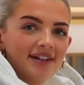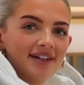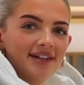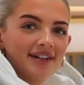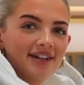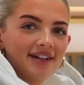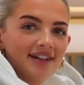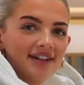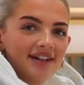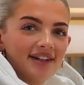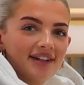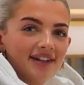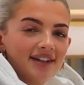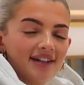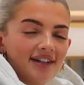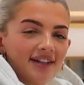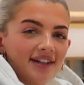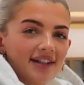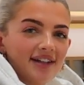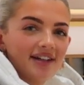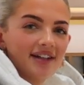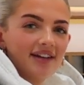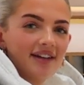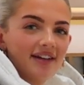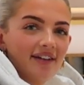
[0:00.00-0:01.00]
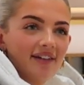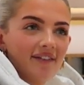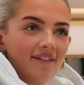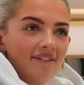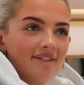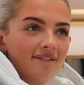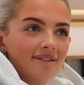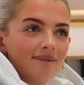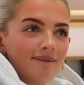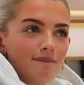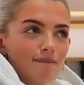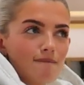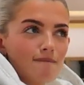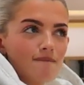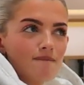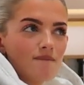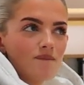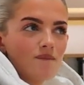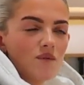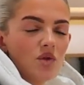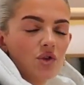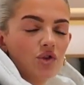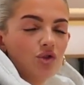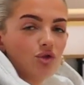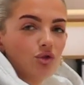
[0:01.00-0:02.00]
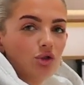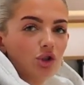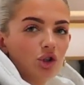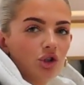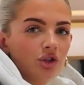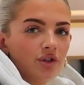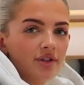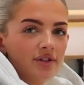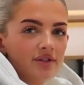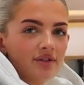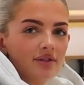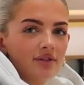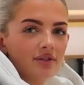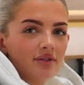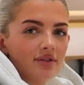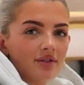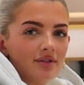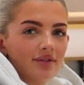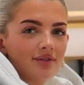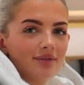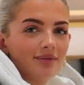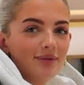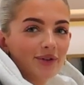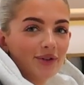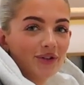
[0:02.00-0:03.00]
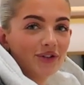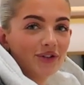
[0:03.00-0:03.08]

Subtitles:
What we put in my room though? More storage for